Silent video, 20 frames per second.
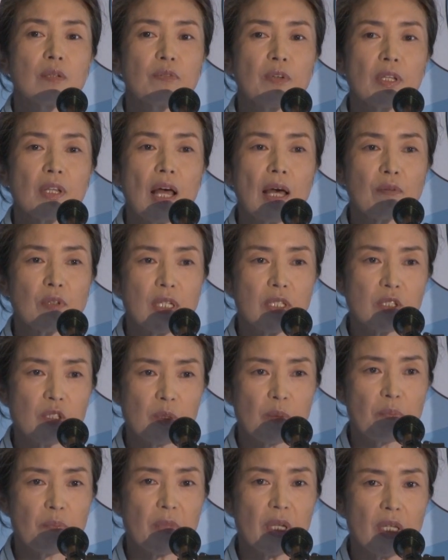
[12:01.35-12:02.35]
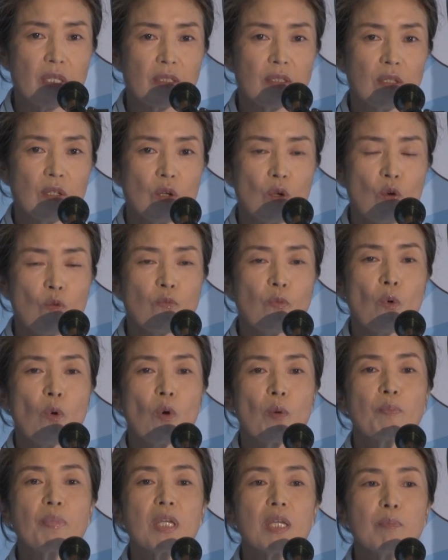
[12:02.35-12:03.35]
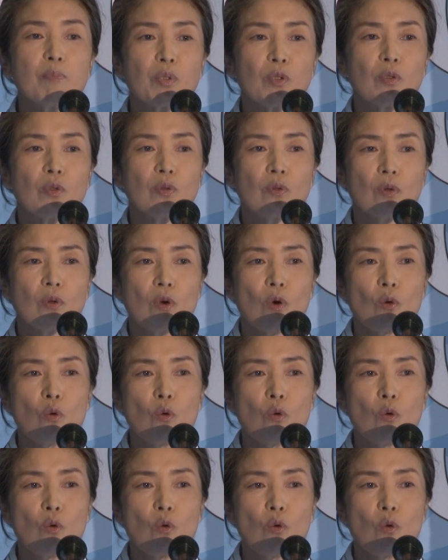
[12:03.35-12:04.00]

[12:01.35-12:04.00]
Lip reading: fill out and submit for people